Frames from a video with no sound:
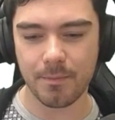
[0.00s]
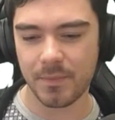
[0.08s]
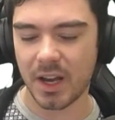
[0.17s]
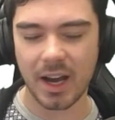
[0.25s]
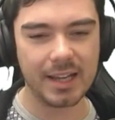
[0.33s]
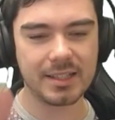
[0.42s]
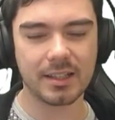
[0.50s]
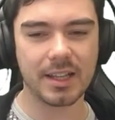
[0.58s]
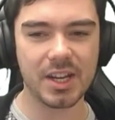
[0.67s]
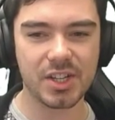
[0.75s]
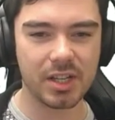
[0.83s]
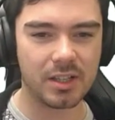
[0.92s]

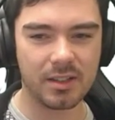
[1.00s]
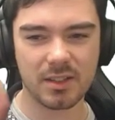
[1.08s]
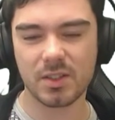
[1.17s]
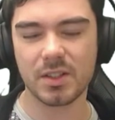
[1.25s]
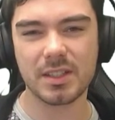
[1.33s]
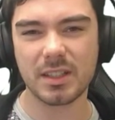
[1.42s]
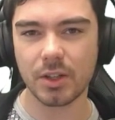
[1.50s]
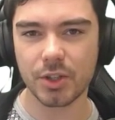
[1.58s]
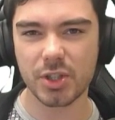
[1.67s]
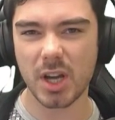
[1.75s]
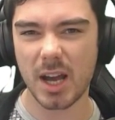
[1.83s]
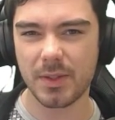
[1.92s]
Isolation and a sort of skill
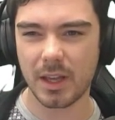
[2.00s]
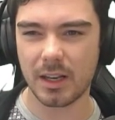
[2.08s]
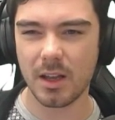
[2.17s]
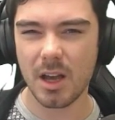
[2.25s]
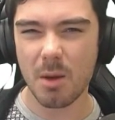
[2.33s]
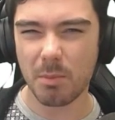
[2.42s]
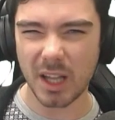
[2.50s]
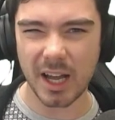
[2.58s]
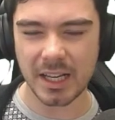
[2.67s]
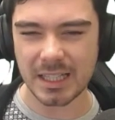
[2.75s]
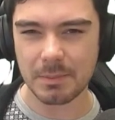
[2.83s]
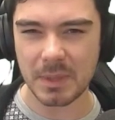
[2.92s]
shot that
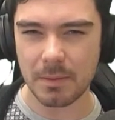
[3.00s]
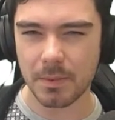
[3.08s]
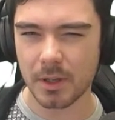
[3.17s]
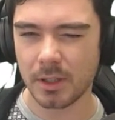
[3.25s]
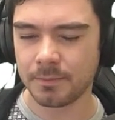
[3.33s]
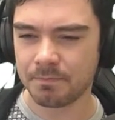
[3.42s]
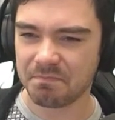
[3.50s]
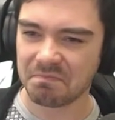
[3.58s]
blinds people.